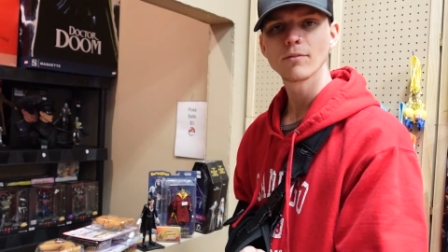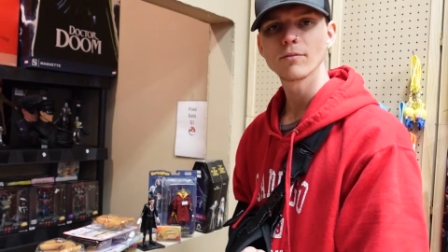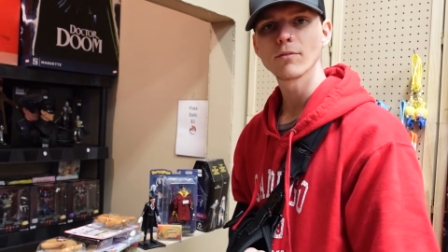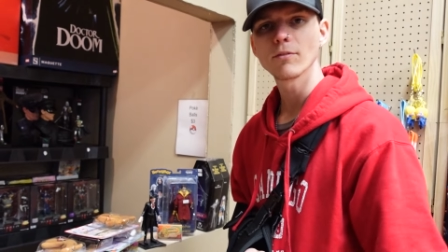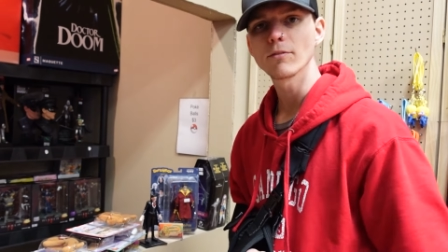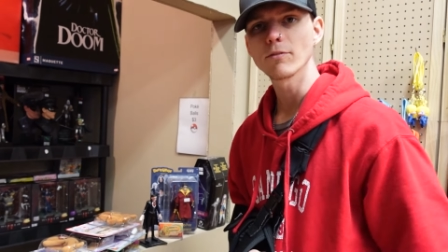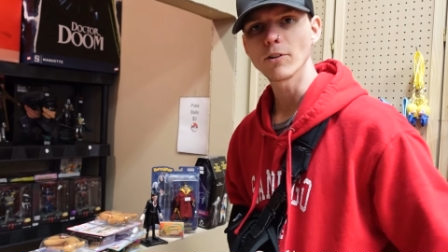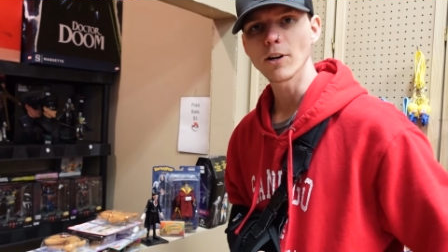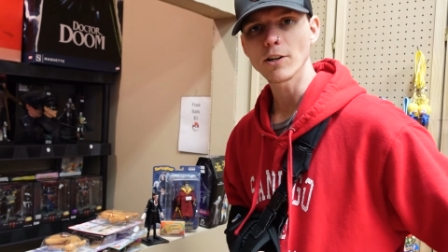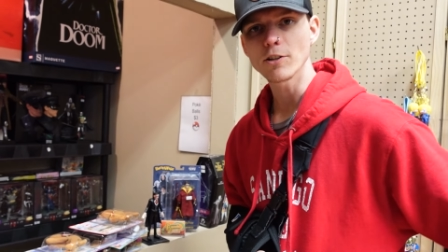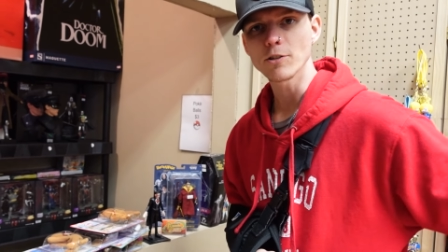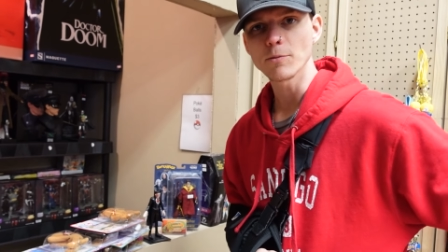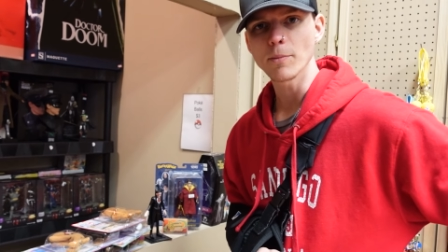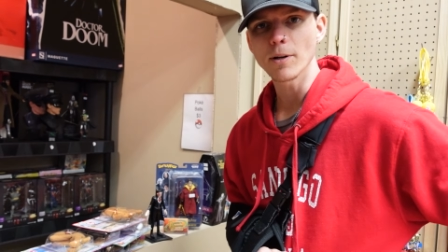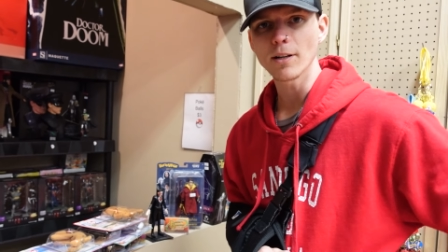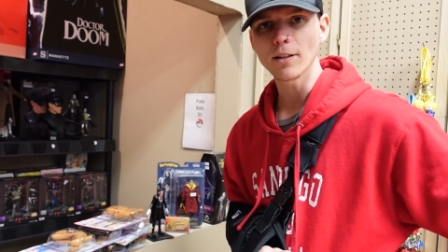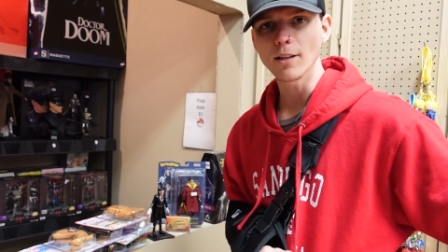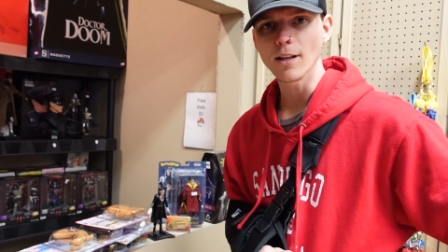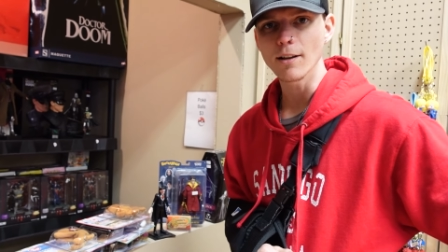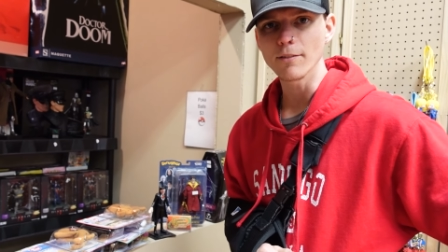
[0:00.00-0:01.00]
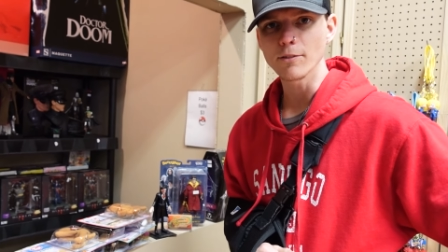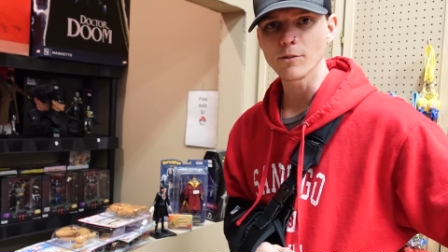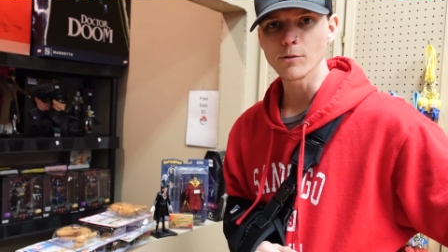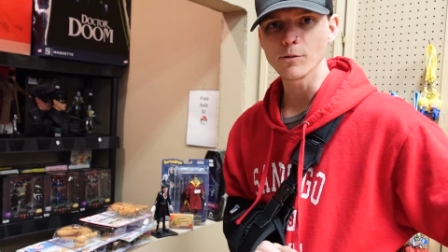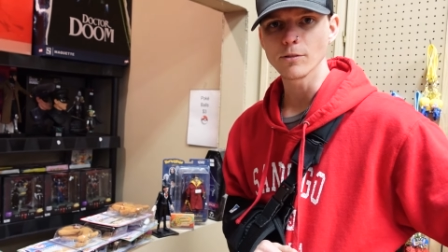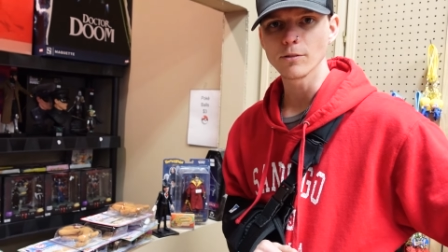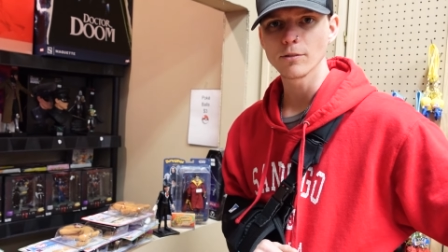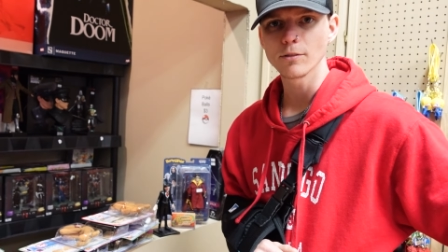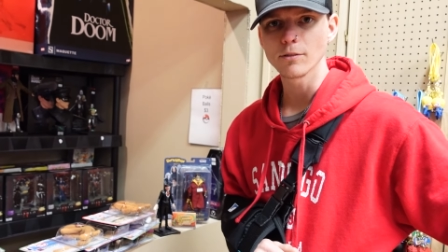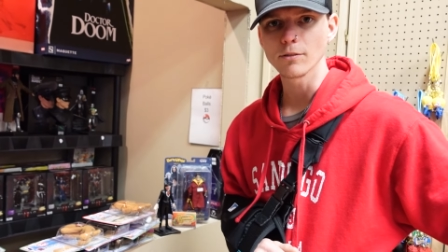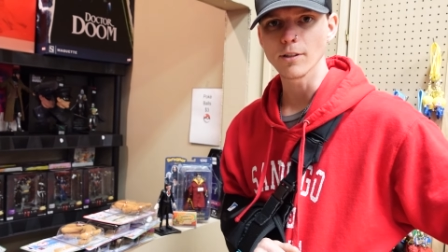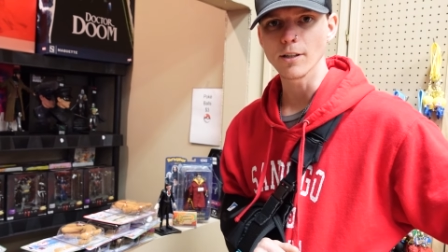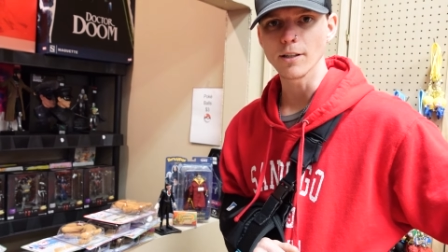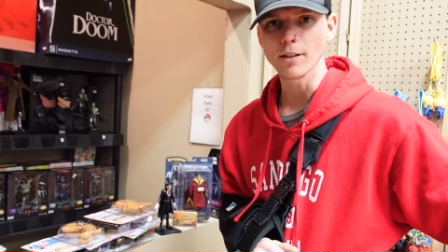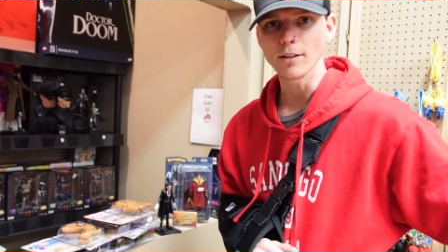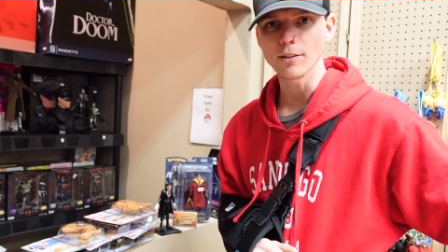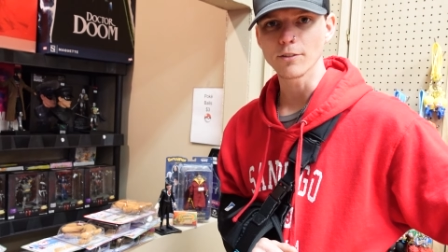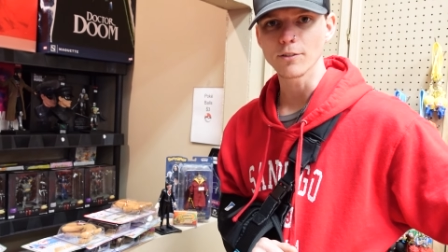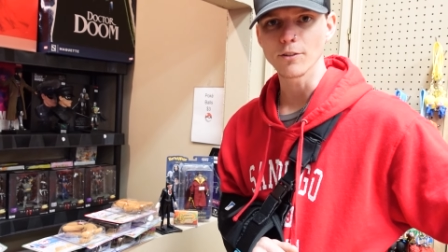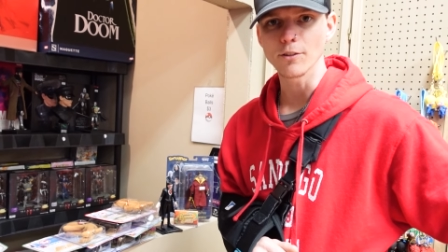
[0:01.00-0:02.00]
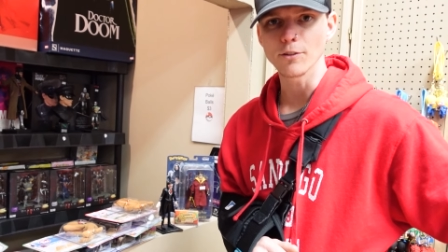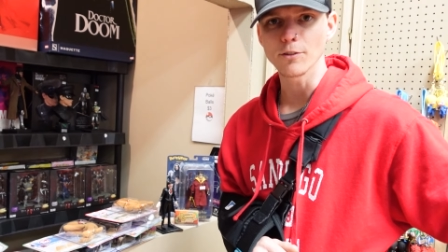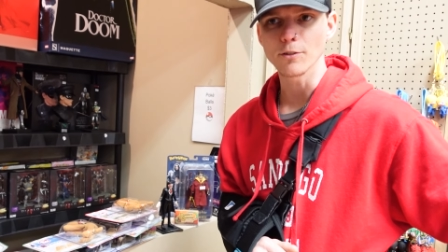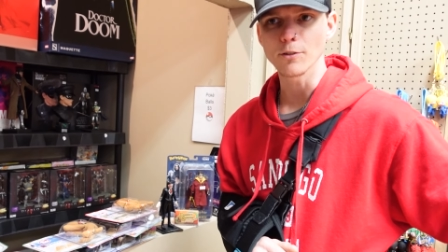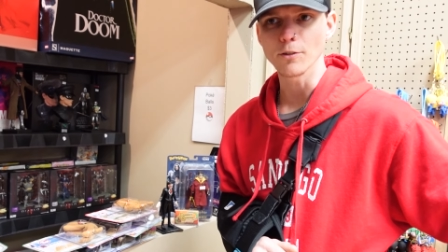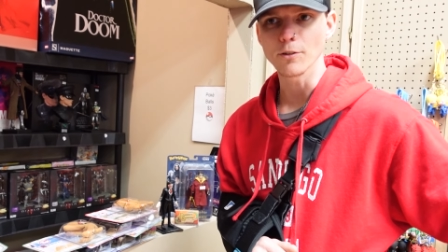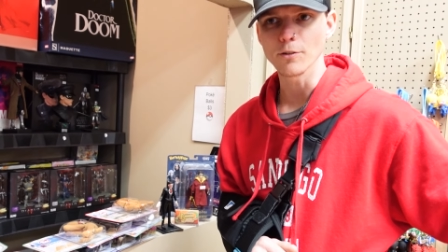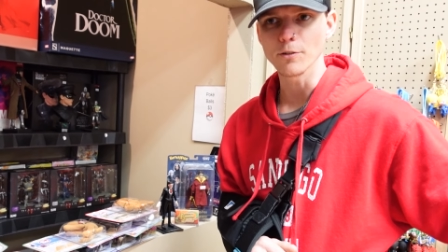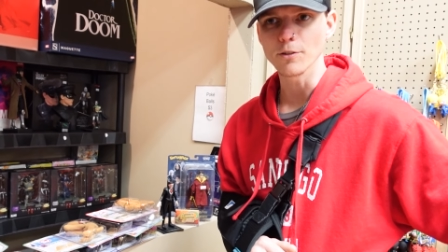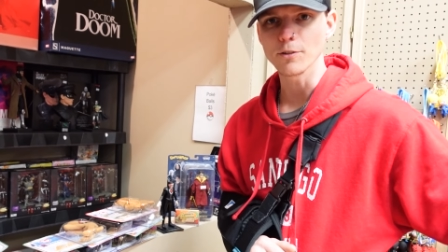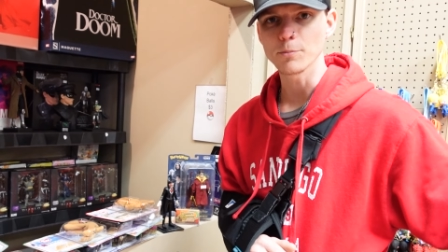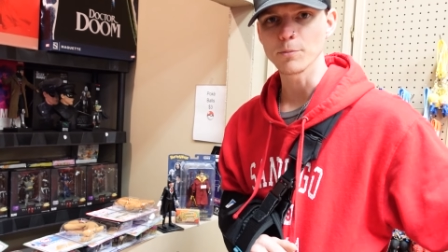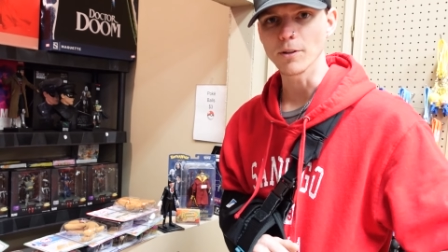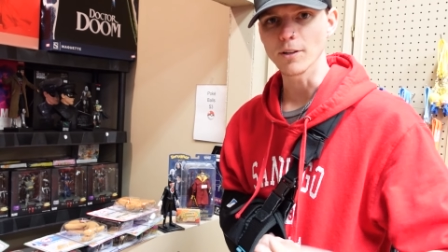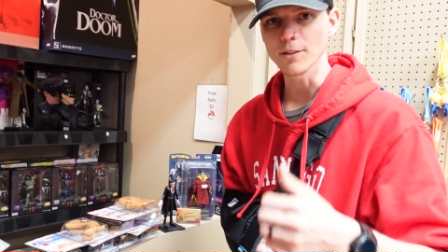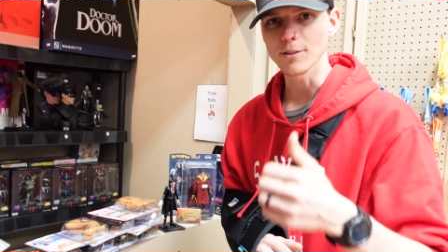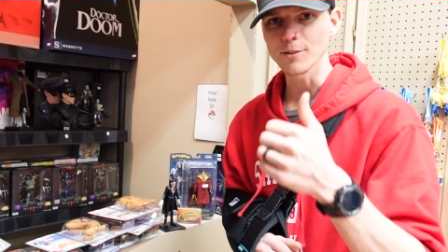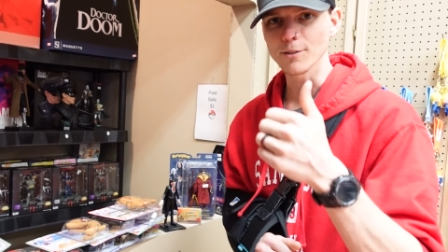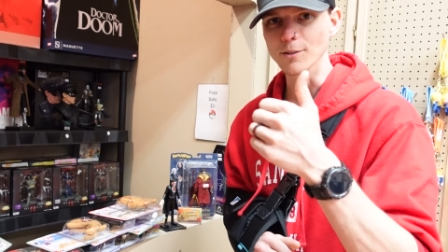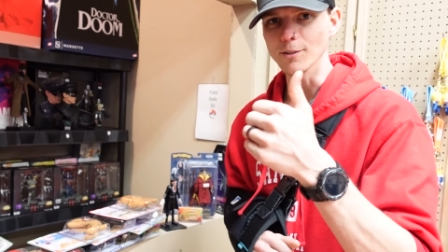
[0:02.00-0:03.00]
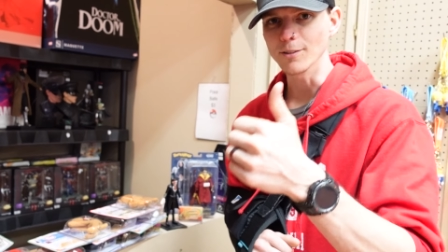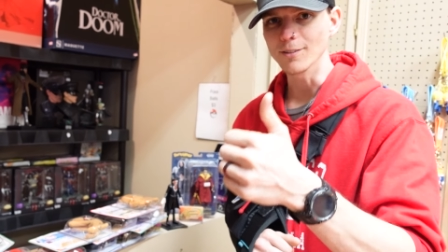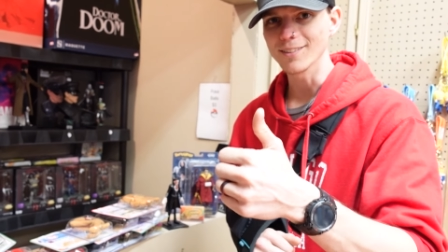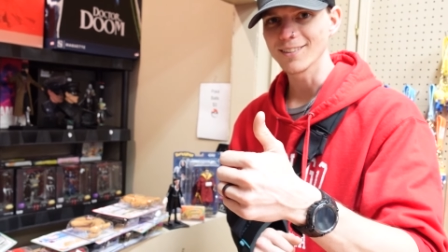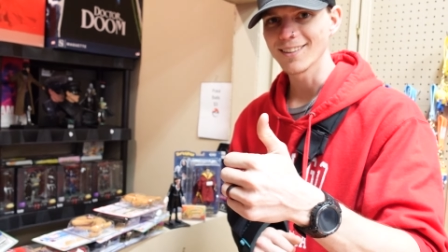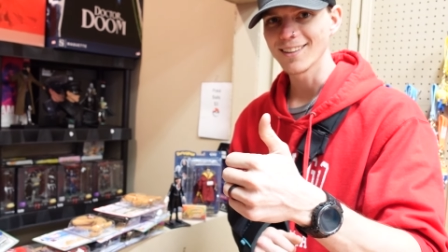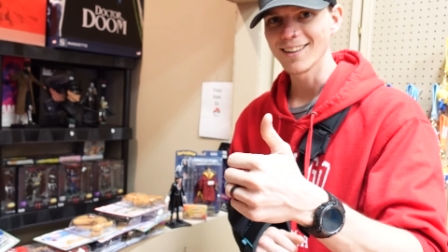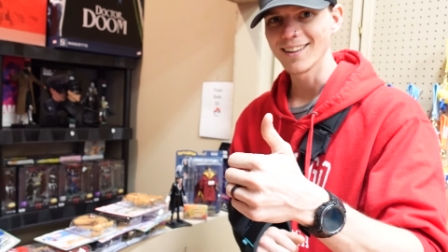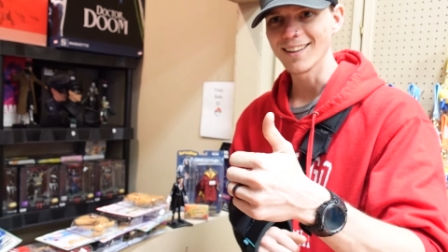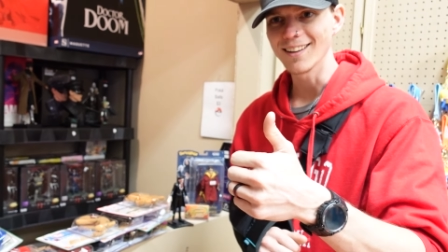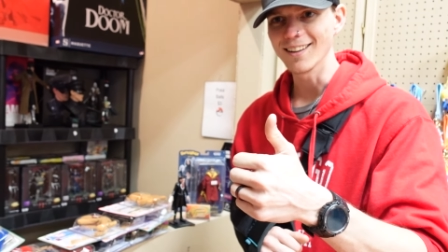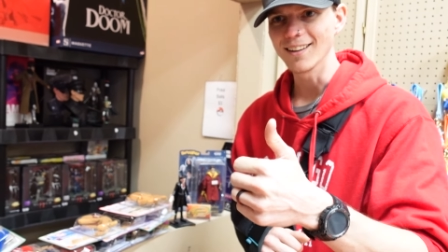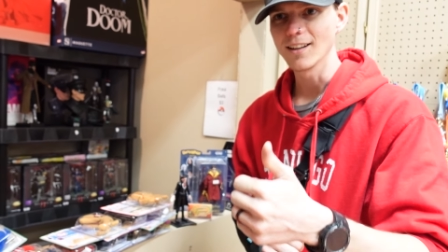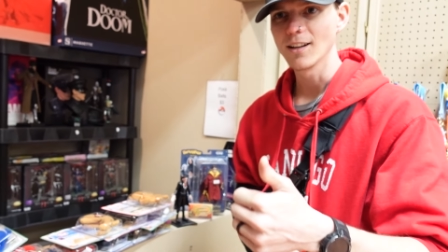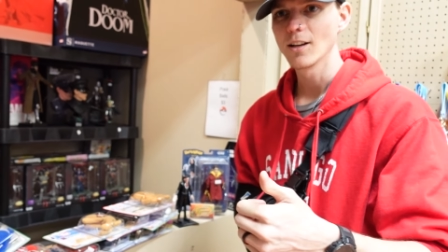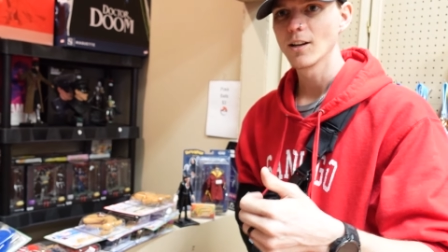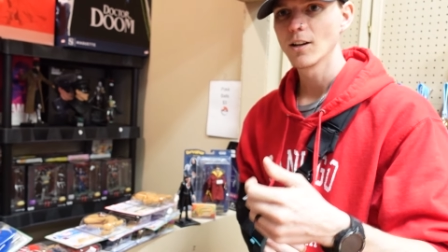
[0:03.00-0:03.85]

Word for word: fractured my clavicle right next to the surgery spot. So, yep. huh.